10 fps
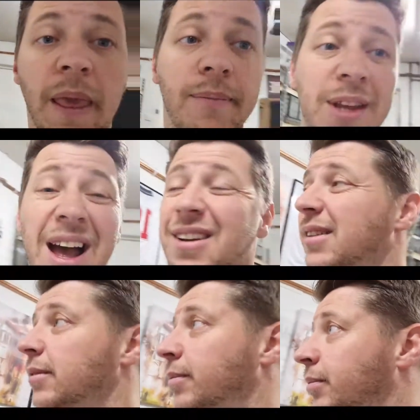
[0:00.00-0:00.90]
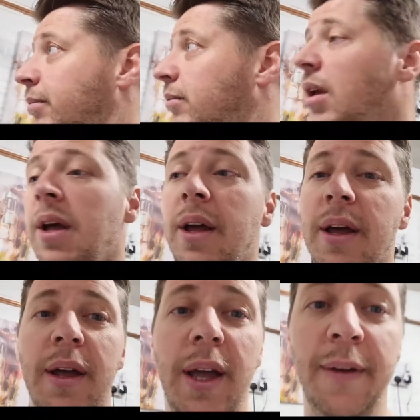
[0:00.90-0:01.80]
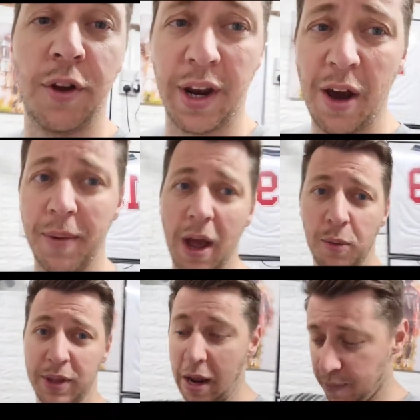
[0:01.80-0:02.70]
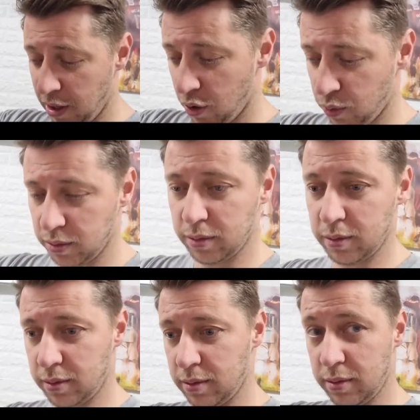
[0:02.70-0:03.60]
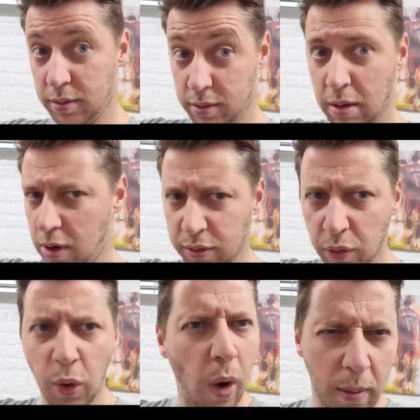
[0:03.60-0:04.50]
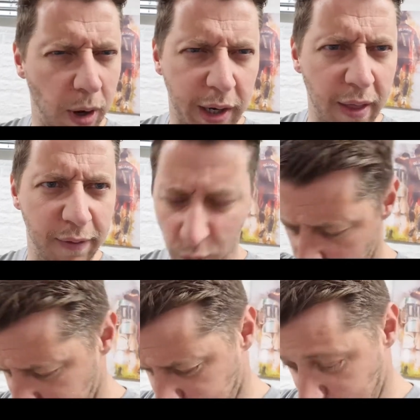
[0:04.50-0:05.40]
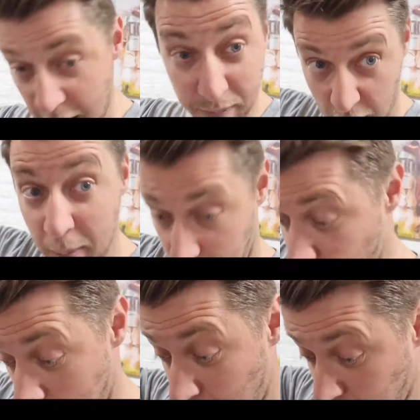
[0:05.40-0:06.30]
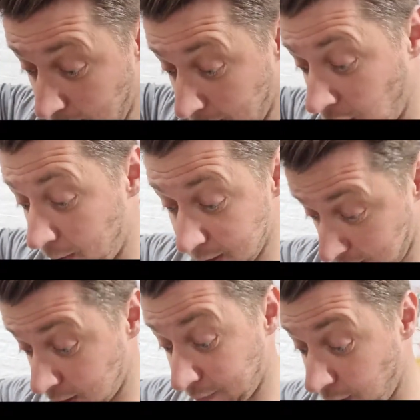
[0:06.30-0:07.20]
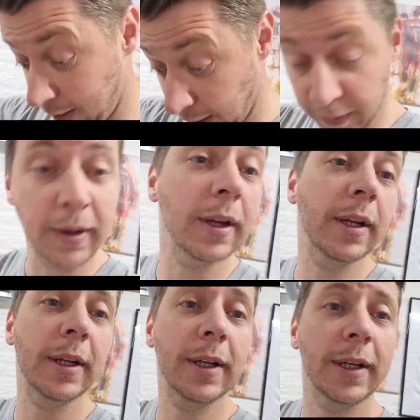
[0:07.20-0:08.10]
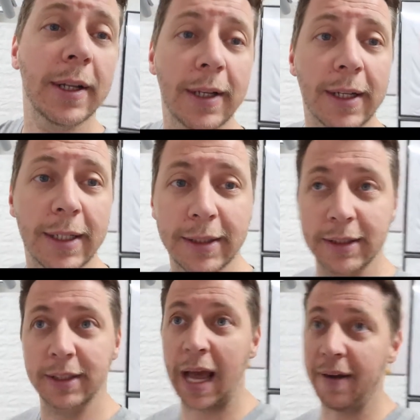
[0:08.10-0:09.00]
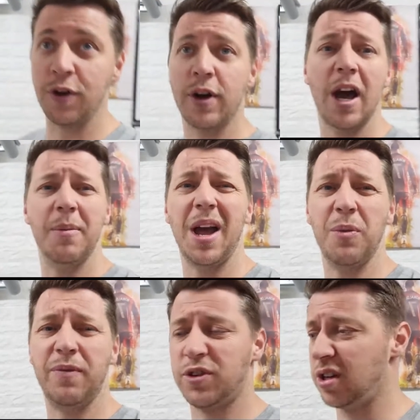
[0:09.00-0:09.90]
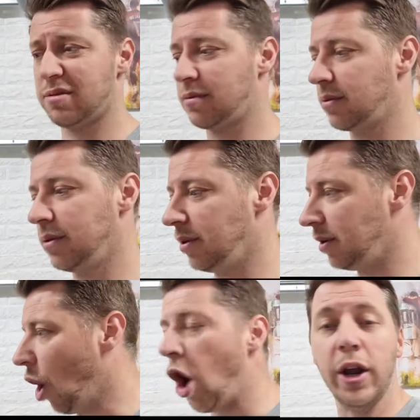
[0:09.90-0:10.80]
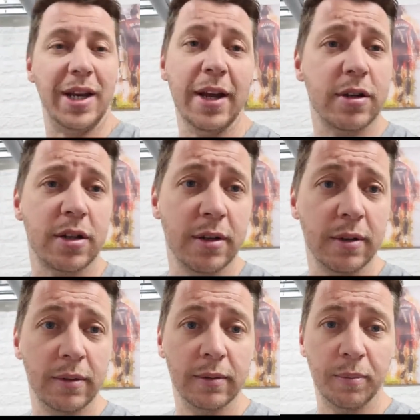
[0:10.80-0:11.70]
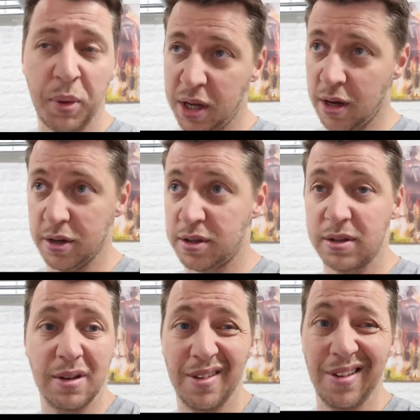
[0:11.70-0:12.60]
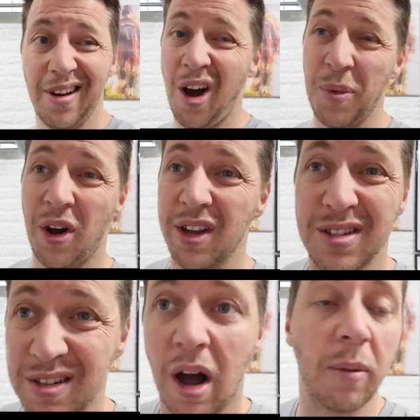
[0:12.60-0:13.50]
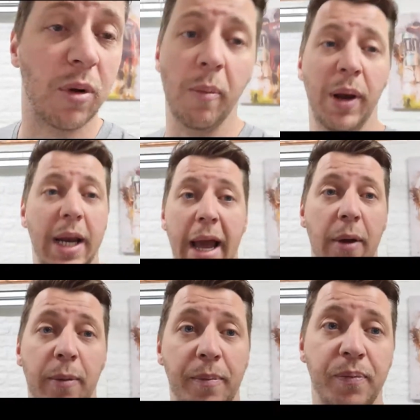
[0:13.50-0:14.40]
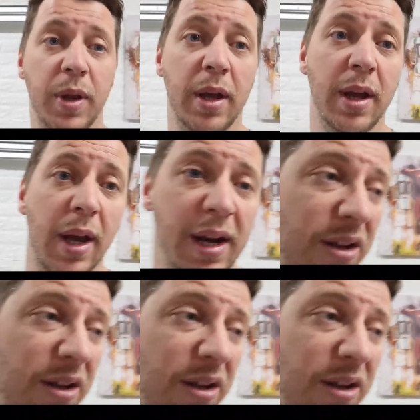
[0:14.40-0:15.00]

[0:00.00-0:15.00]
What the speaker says: yeah, if you could help me out with down below, I don't know why I'm looking at the floor. Down below, yeah, I'm looking at the comments and stuff right now. Yeah, if you could help me out with just ideas, because I'll be honest, I'm completely out. And